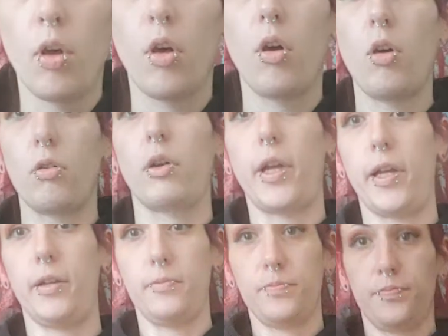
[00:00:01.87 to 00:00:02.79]

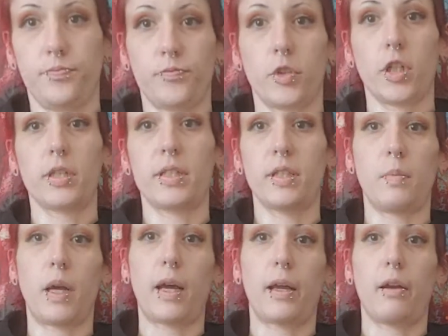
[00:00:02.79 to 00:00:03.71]
Alright, we're gonna sit
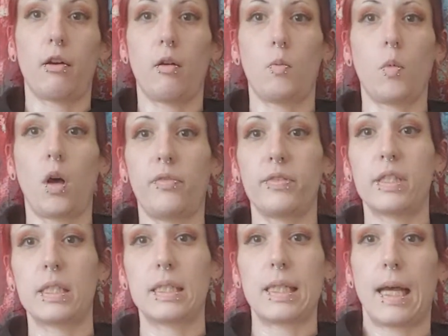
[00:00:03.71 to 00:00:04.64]
back here on
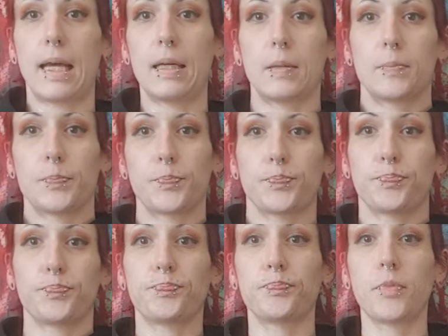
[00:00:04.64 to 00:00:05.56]
office style.
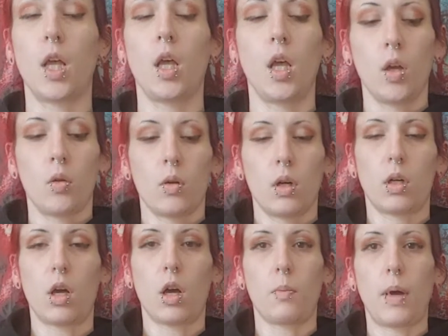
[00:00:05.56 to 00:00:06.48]
We're
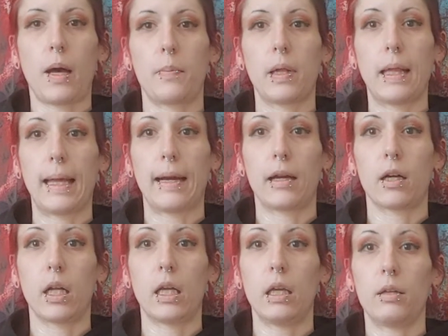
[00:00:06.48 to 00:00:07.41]
gonna talk about
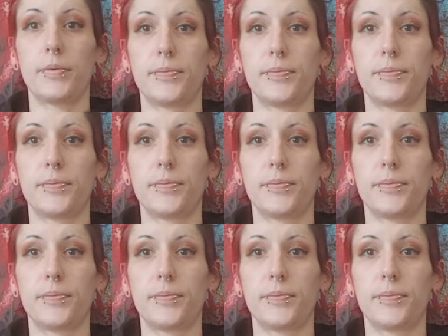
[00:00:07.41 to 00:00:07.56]
polarity,